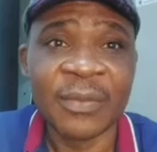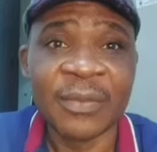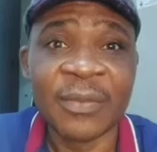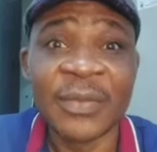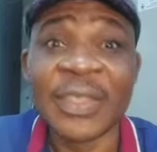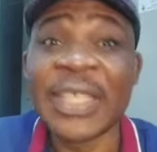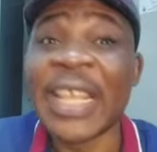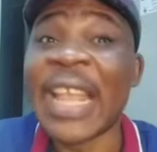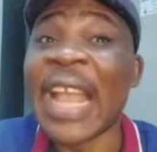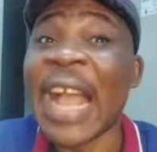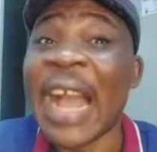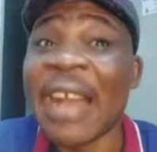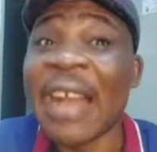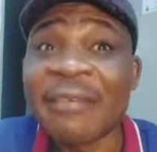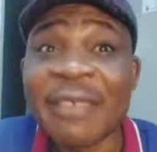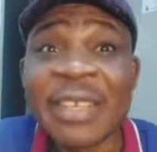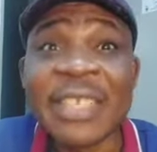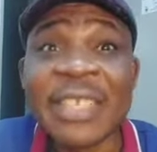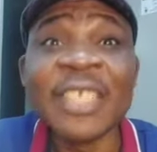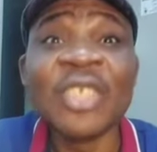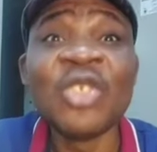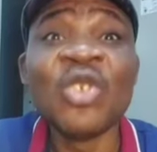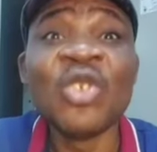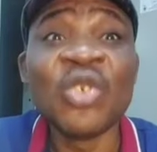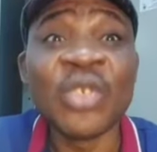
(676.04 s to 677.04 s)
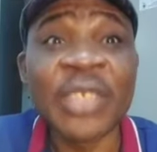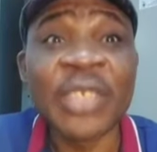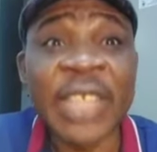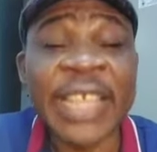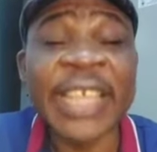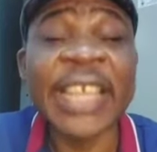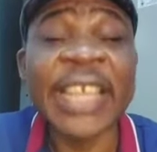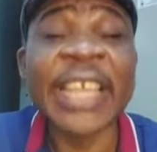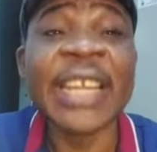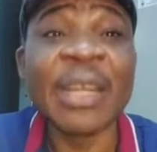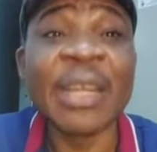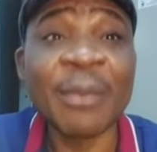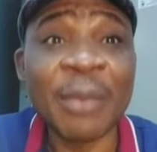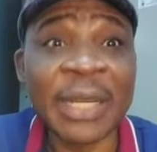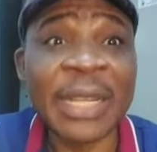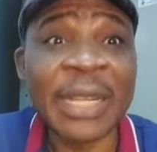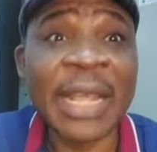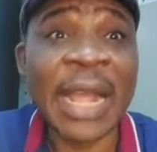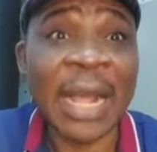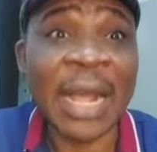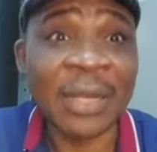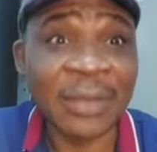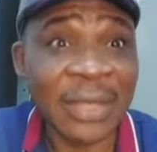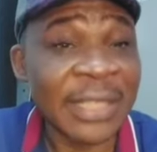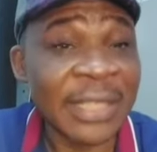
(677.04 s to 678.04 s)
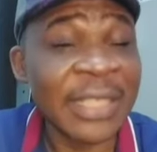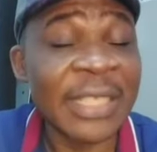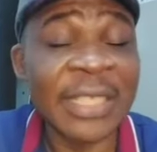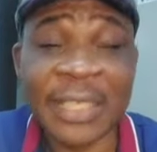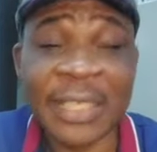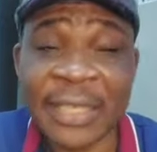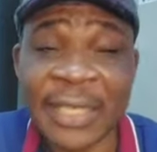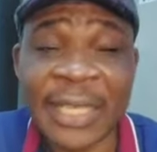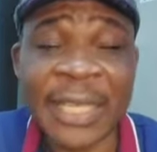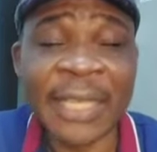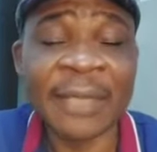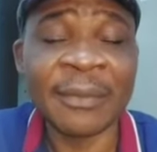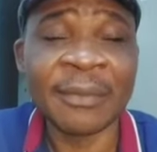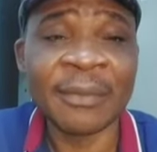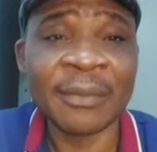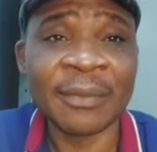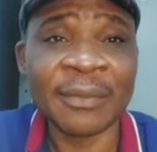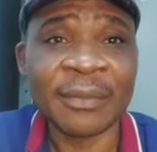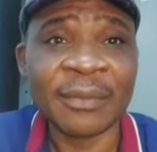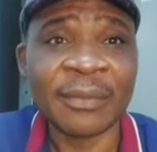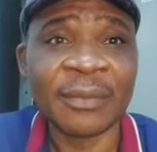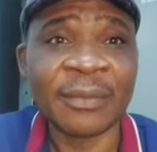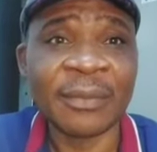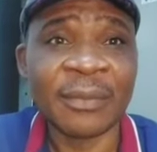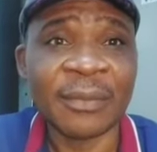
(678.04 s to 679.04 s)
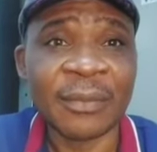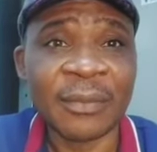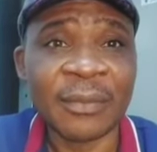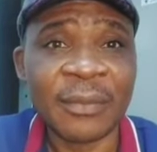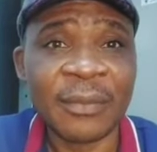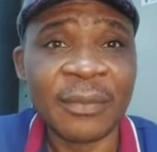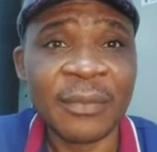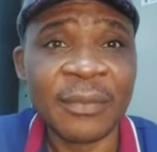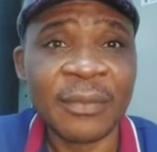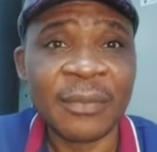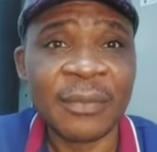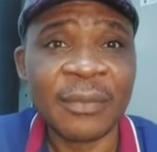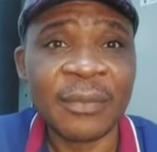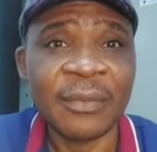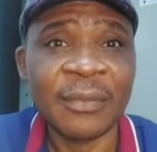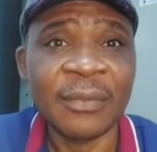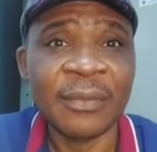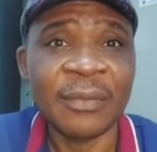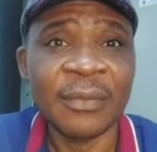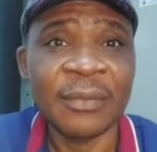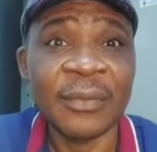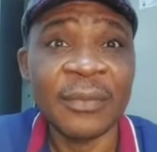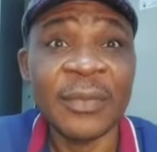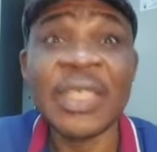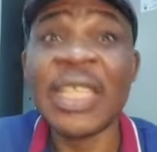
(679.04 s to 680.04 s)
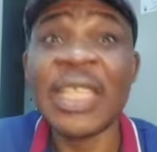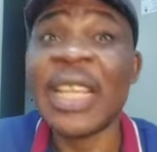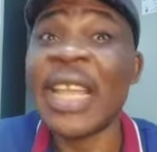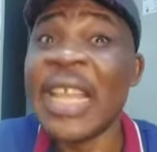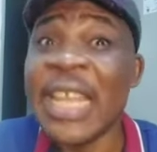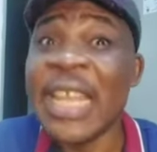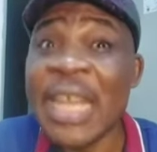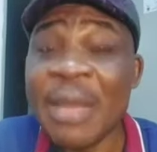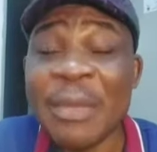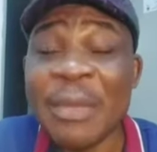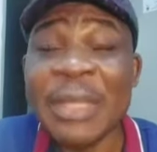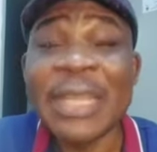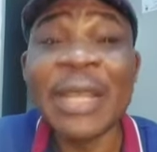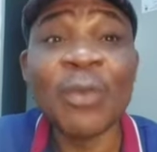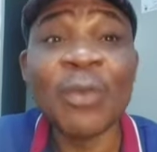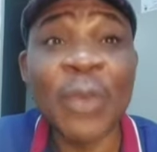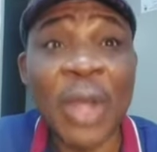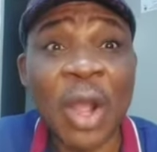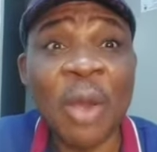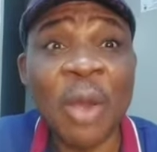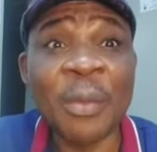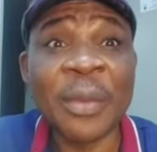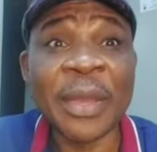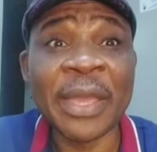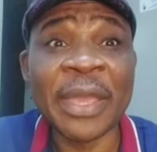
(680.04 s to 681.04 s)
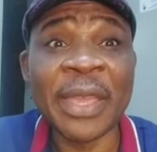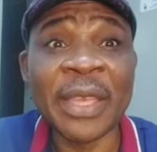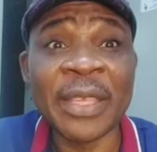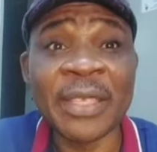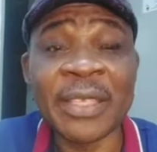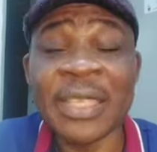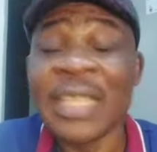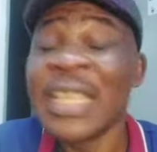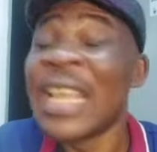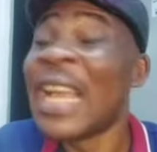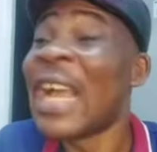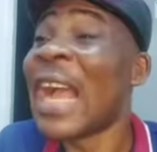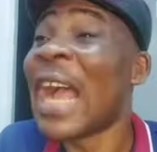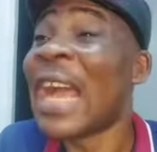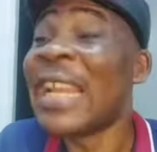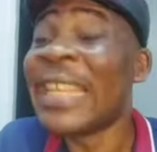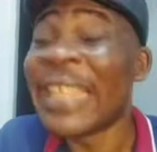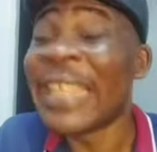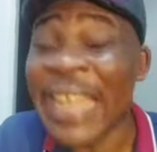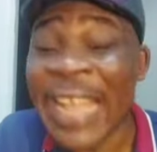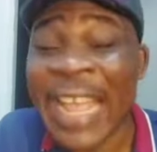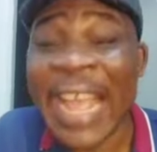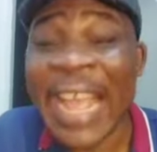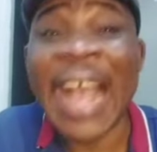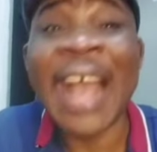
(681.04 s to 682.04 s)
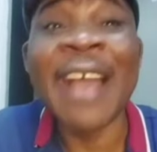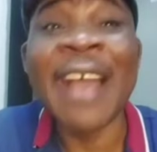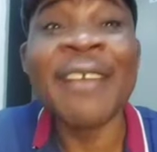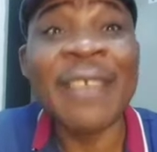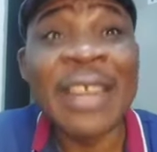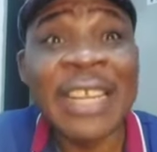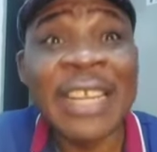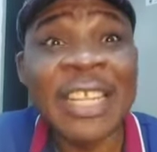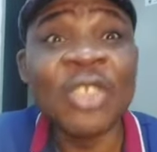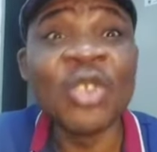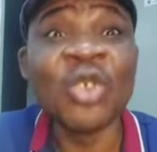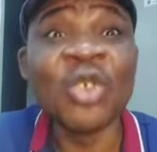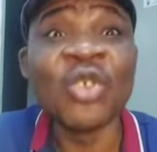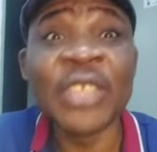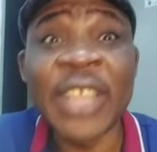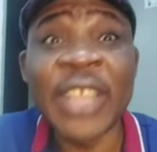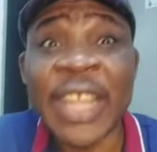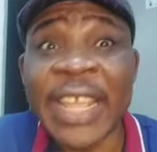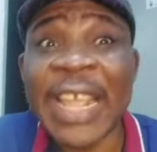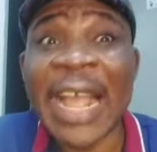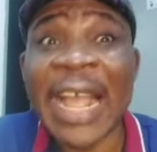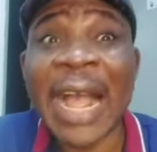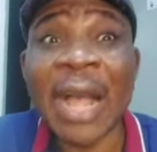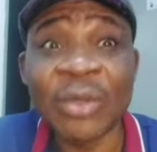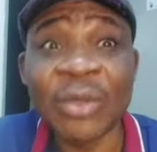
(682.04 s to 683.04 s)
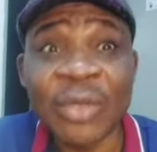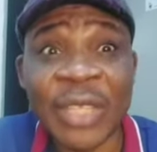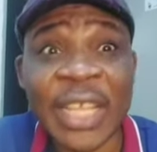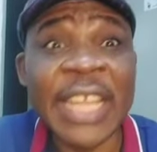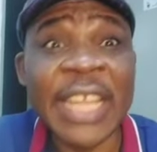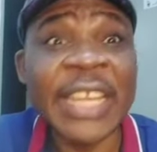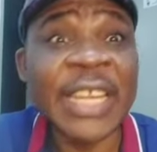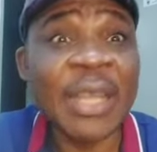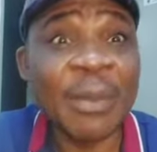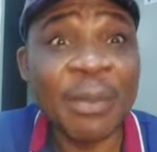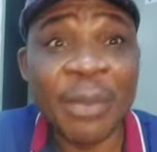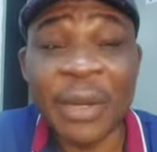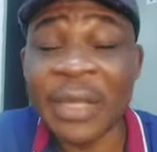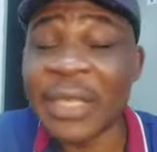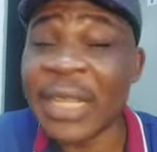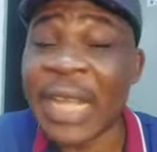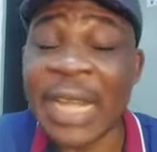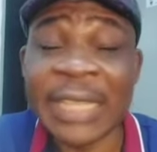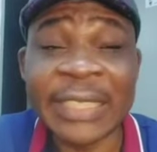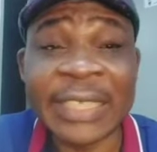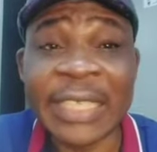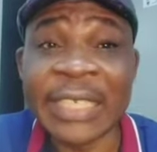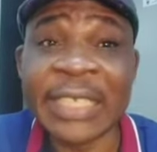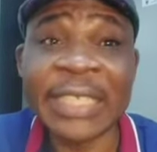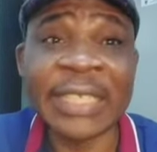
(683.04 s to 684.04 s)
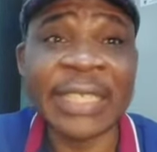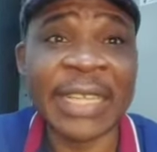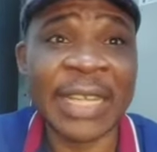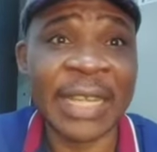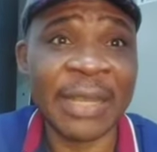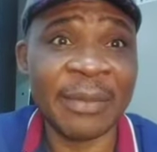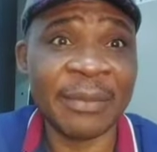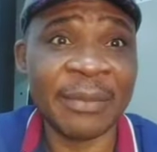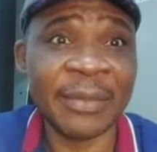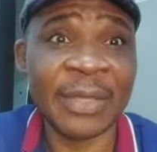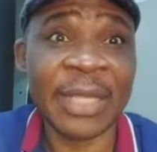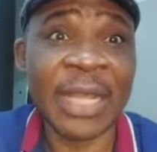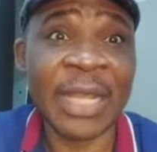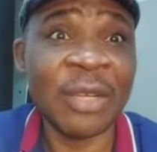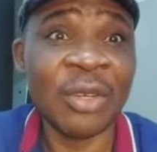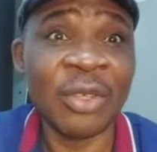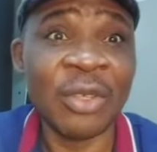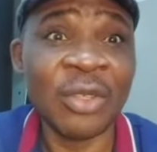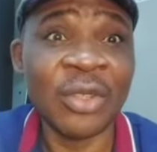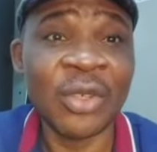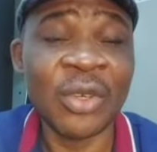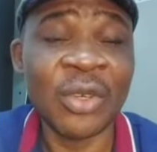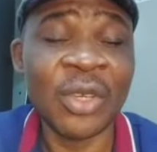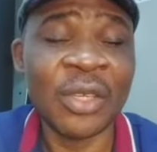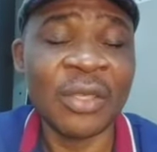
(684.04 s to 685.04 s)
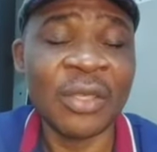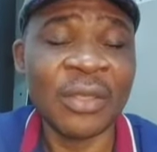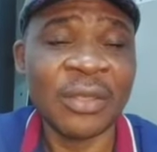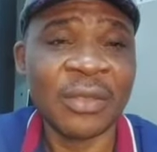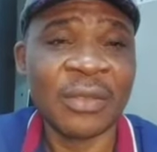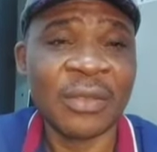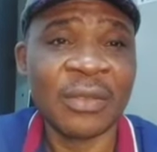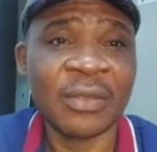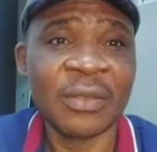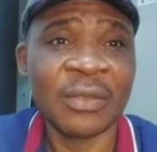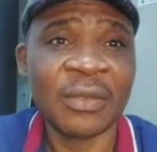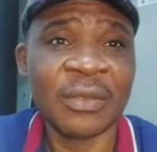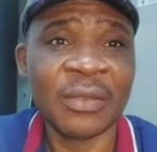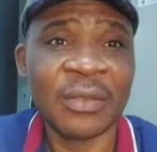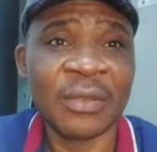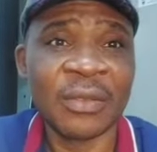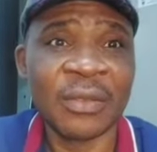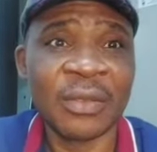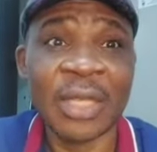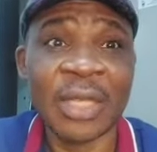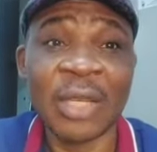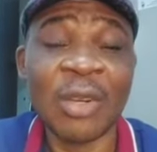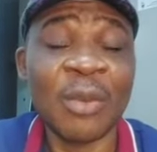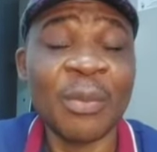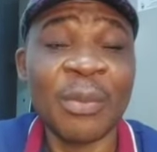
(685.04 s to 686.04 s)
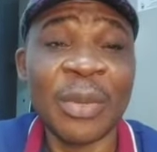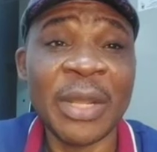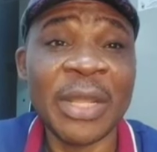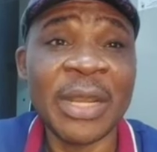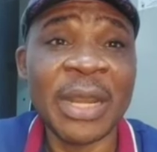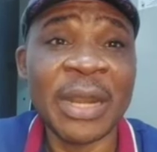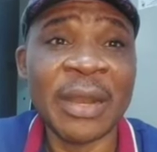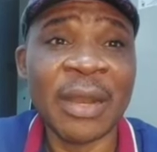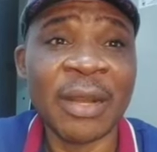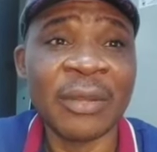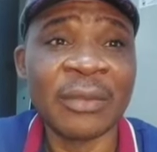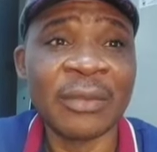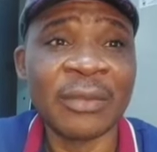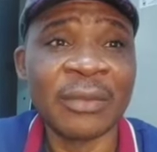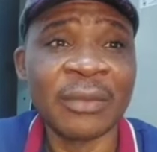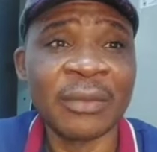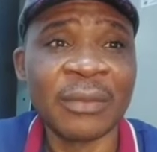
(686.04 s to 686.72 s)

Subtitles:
They are ready to take anybody out at any time. The enemy that we are up against, they are ready to take out anybody at any time. They are not joking. They are not playing around.